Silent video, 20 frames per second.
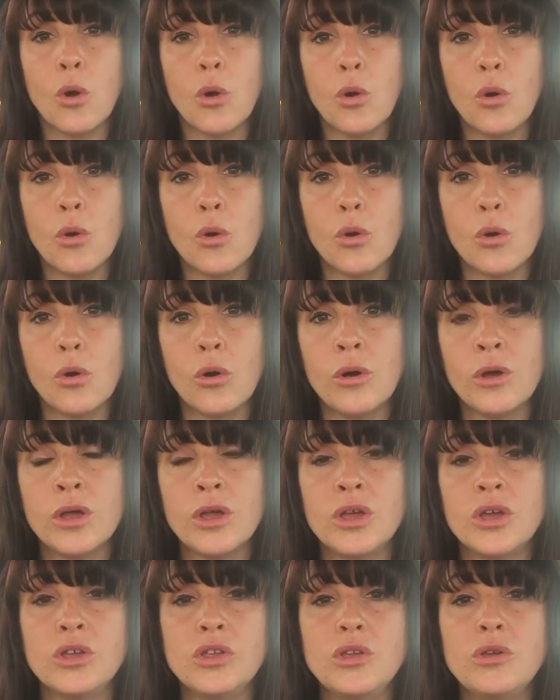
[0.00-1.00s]
Or
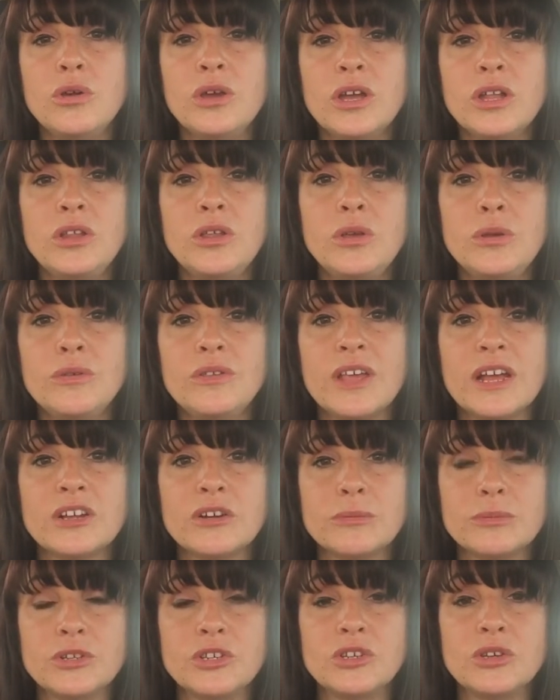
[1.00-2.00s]
you can use that
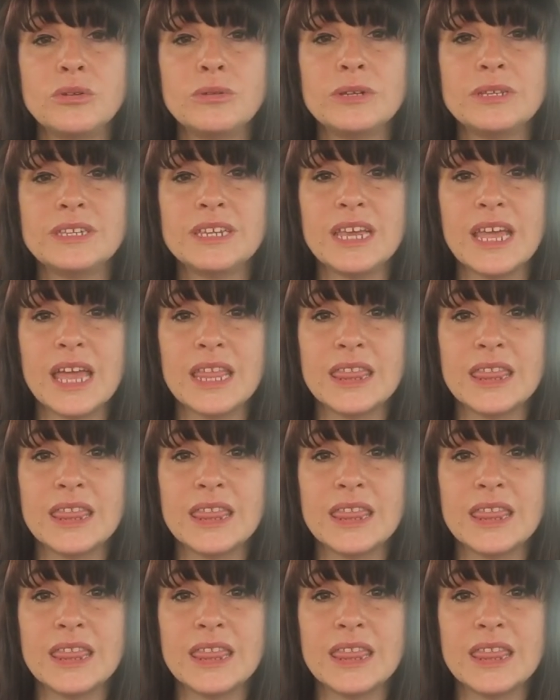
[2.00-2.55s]
opportunity